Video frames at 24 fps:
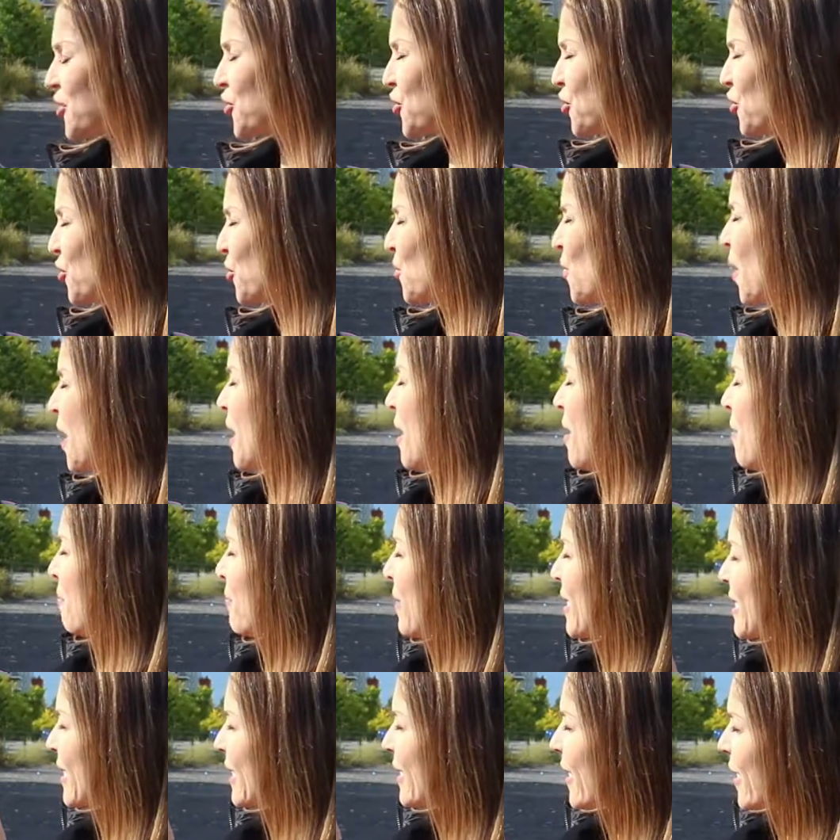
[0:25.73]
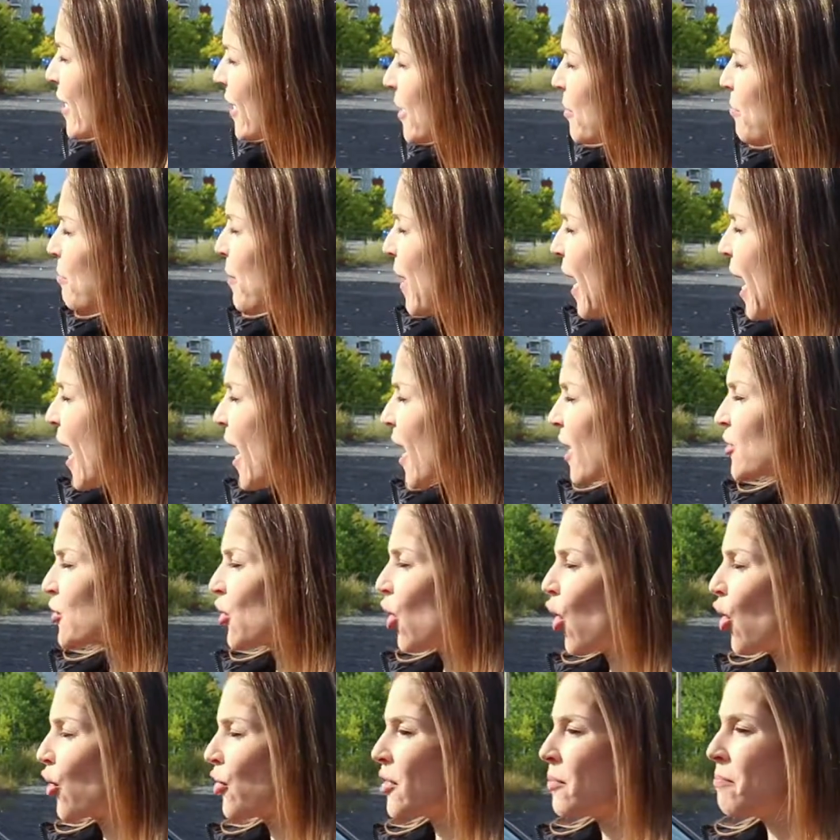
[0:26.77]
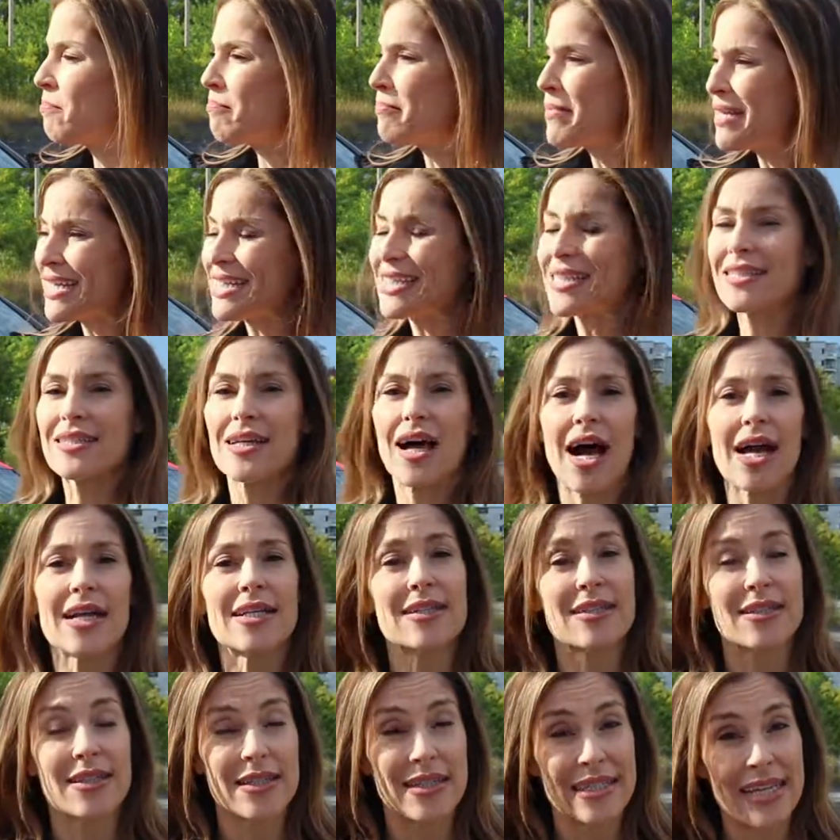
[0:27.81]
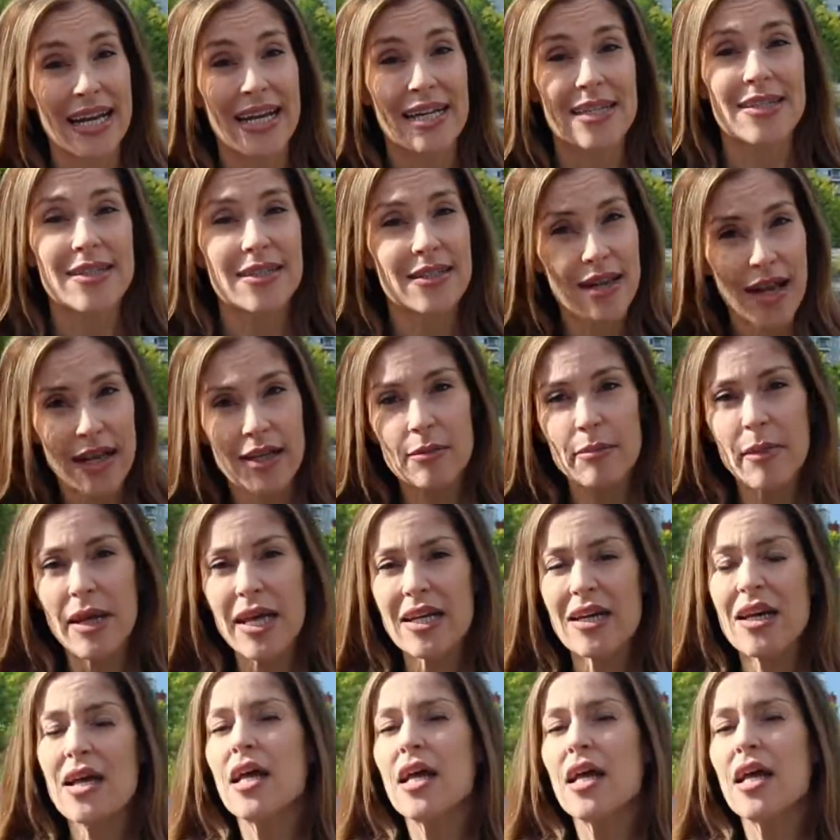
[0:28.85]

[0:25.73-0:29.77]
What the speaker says: to make an impact on the mid-size sedan segment